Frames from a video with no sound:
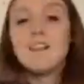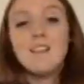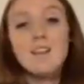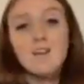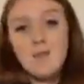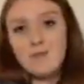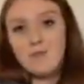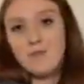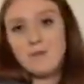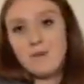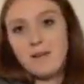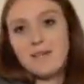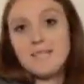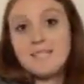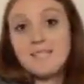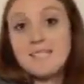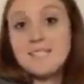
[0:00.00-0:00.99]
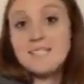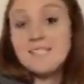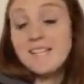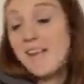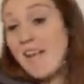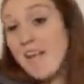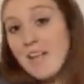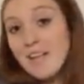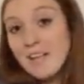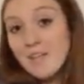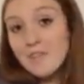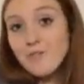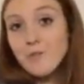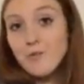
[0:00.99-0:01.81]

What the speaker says: Hello everybody. Today